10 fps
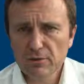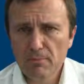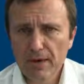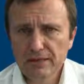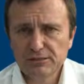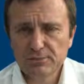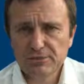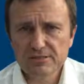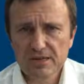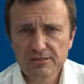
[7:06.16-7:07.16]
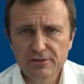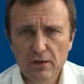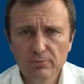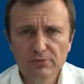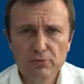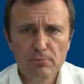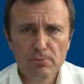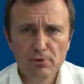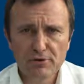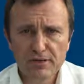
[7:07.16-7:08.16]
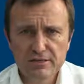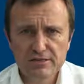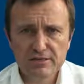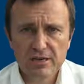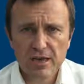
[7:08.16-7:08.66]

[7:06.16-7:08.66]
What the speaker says: where management sat down with employees